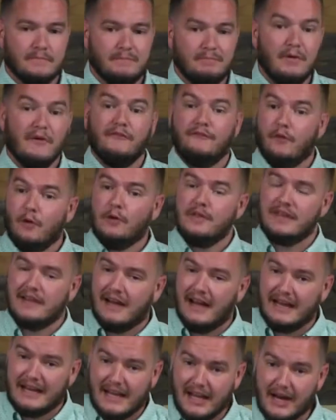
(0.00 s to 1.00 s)
before the
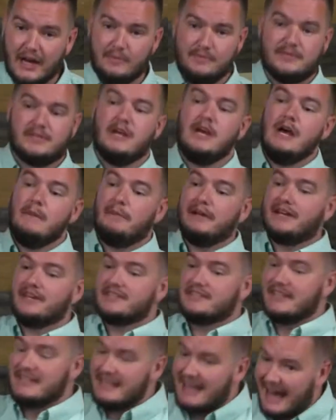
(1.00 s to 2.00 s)
night comes, because
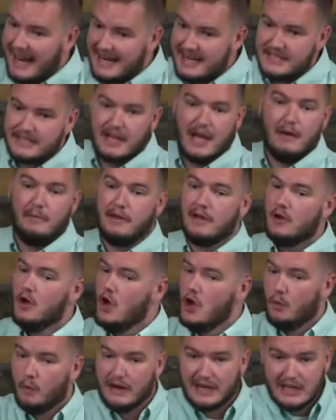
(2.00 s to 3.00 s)
the night is coming
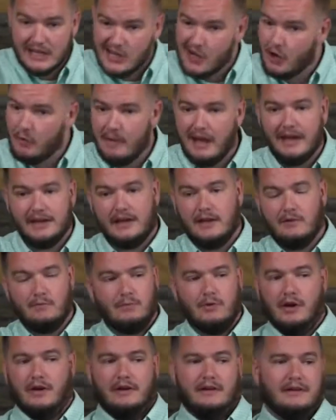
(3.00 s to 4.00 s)
when no man can
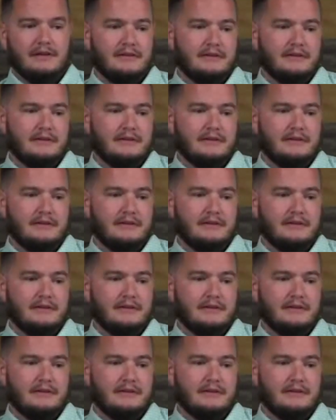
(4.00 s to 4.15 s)
work.